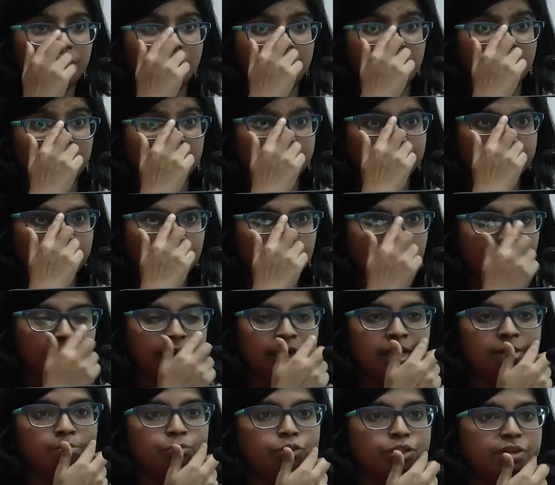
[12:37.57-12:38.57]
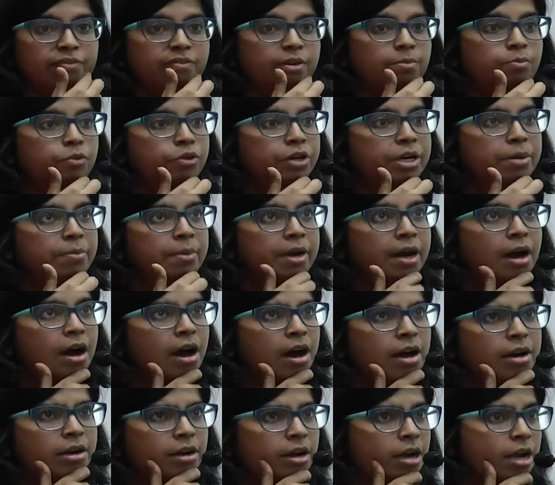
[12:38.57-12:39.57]
in Muzzaffarpur in
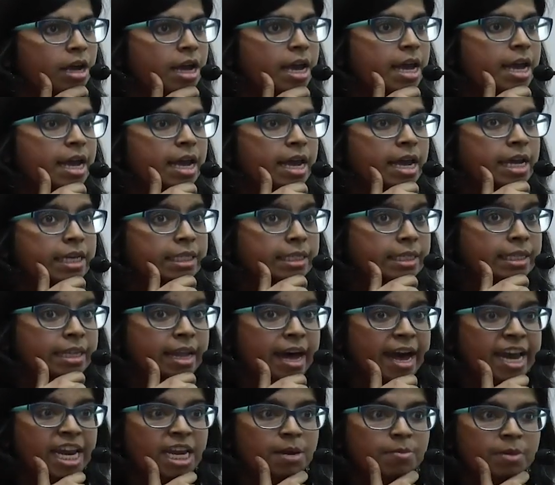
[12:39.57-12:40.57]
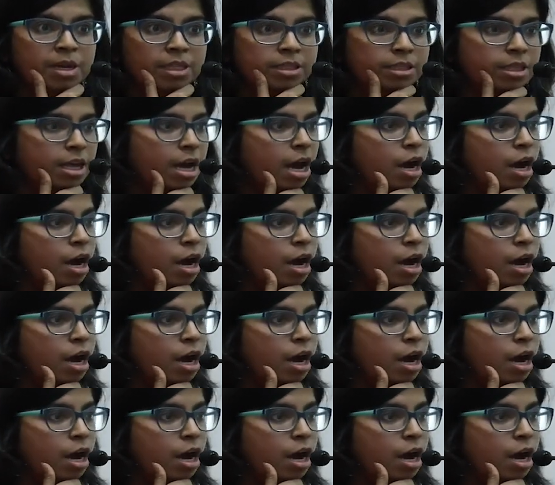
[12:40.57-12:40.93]
Bihar, is 9 months.